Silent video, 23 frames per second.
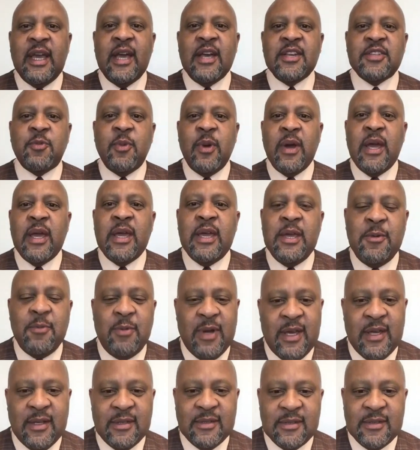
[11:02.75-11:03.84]
Guess where
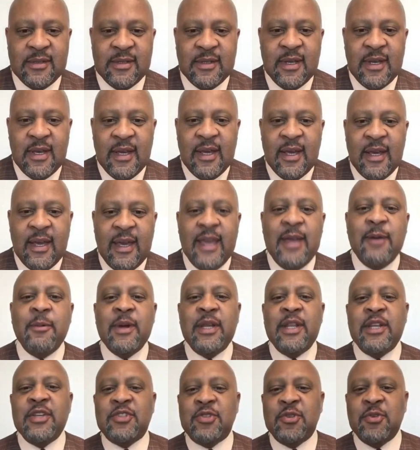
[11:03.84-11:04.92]
he went?
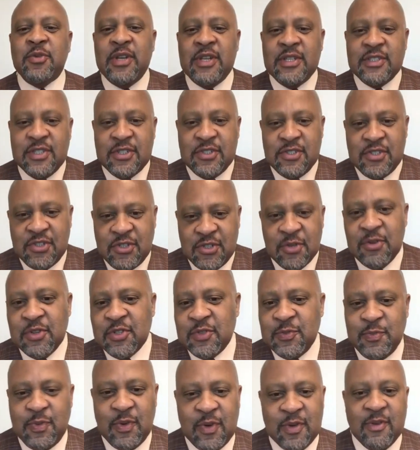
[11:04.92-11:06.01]
He went into his
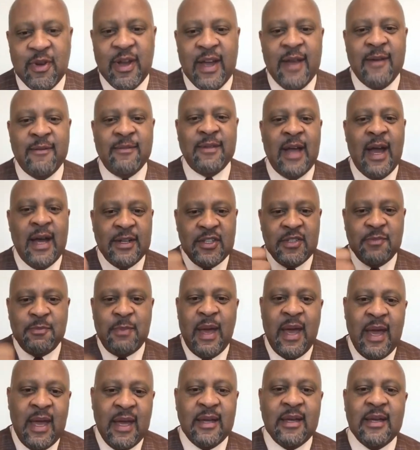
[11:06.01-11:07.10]
insurance program, not
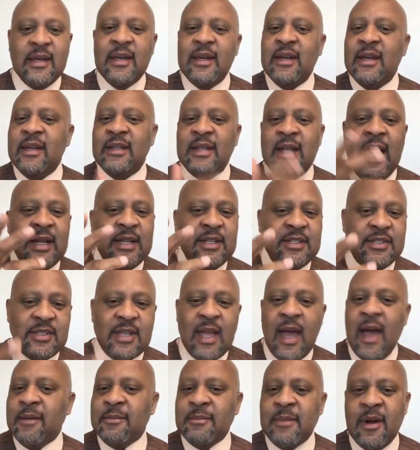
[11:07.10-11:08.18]
his bank, not
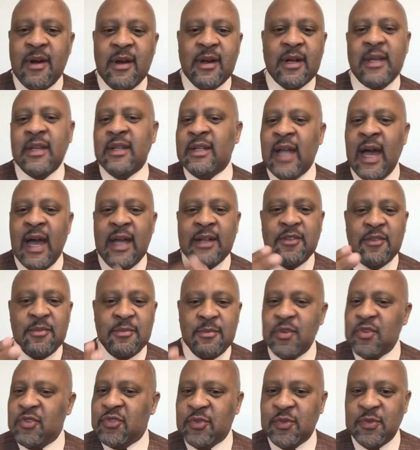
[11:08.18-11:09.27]
his stock market, not
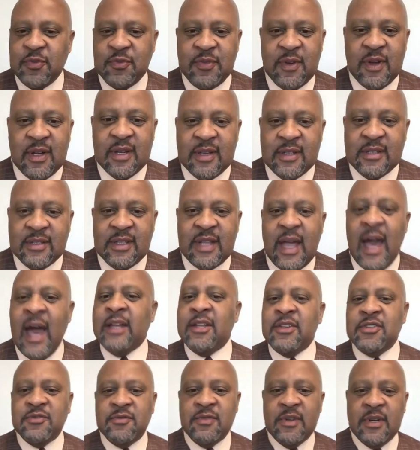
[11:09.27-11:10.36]
the mutual fund,
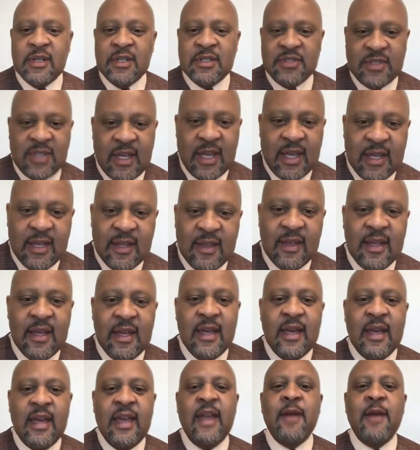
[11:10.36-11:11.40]
not his real estate.